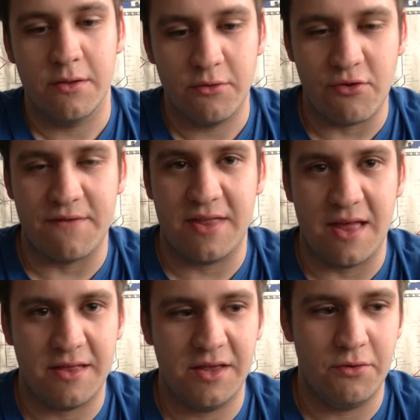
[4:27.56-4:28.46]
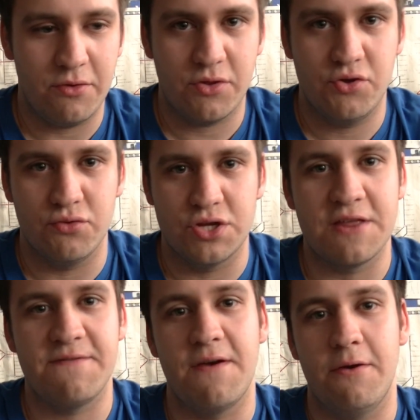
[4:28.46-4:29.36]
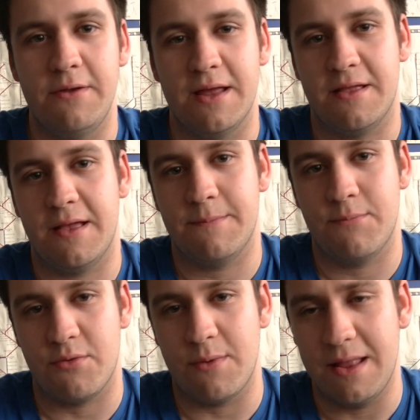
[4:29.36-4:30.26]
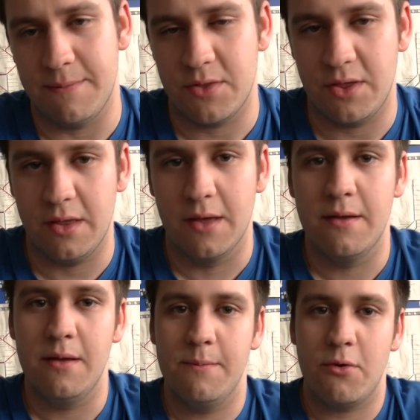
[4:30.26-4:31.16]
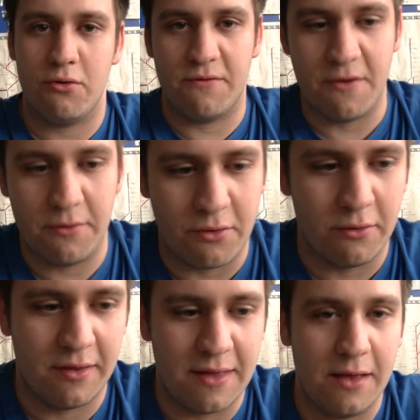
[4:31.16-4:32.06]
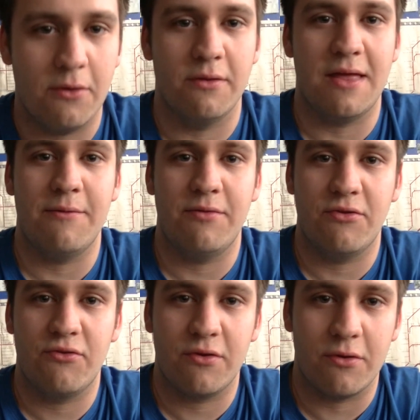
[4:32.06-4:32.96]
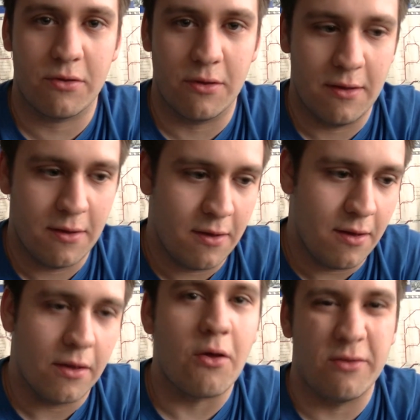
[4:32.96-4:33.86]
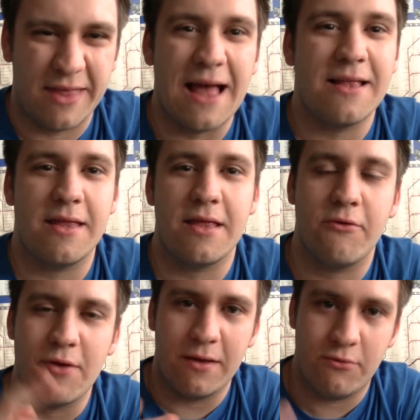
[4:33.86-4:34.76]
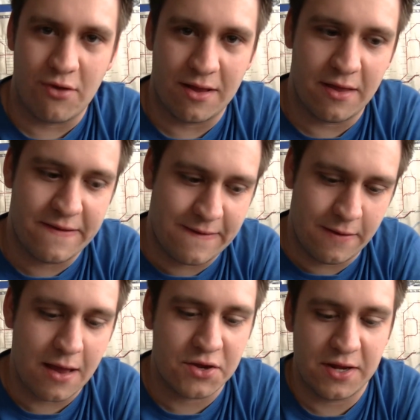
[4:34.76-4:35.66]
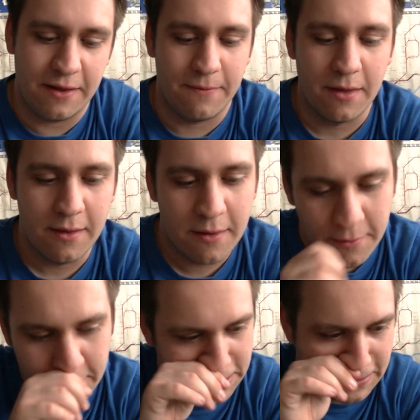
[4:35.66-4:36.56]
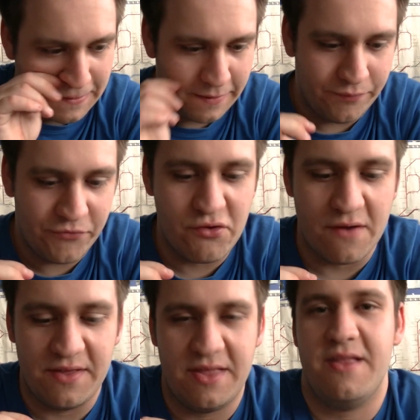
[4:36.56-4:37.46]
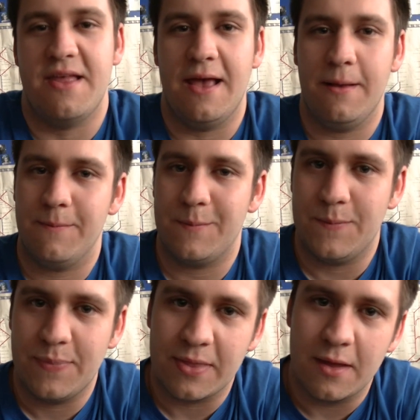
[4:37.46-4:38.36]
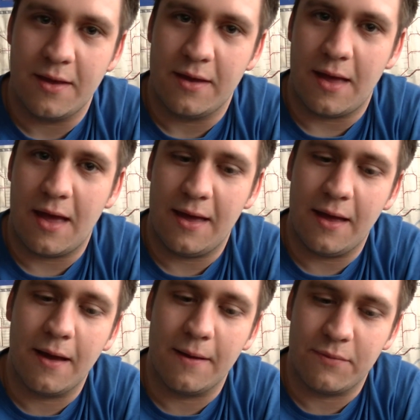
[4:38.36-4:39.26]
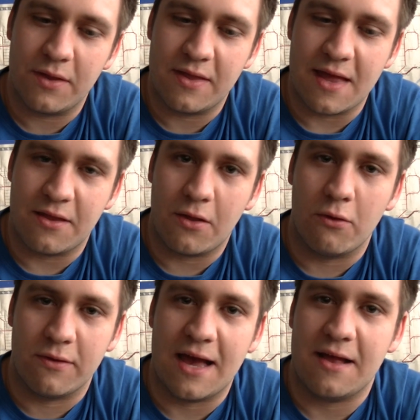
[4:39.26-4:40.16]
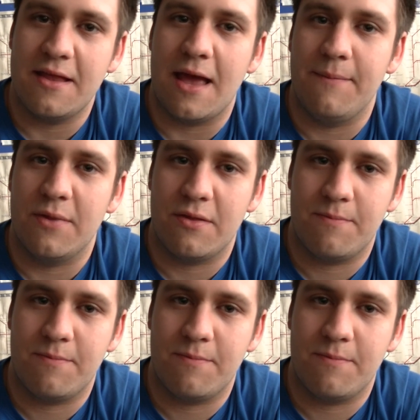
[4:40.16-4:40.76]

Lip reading: Travis has to use George's phone. He has to persuade him to borrow the phone to get in contact with the Contact. There's a great transition, actually, where Travis is saying, said the Contact's name,